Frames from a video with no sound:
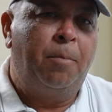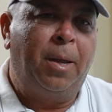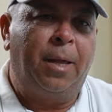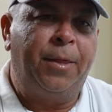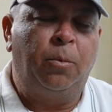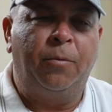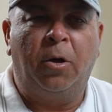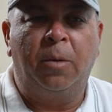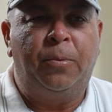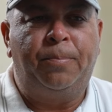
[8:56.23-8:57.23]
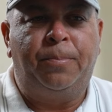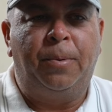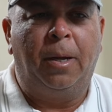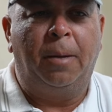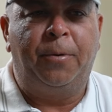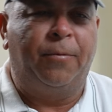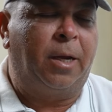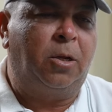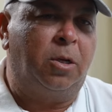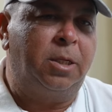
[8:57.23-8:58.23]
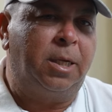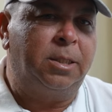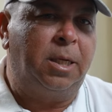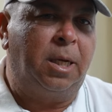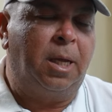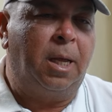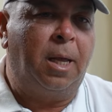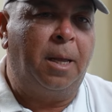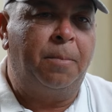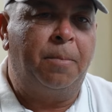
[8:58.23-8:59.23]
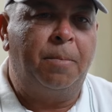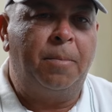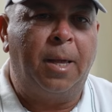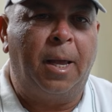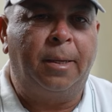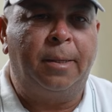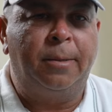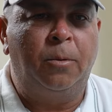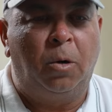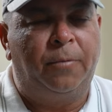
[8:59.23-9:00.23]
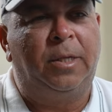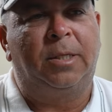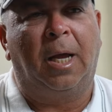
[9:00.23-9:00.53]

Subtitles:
but I think we've got to provide context here that all of these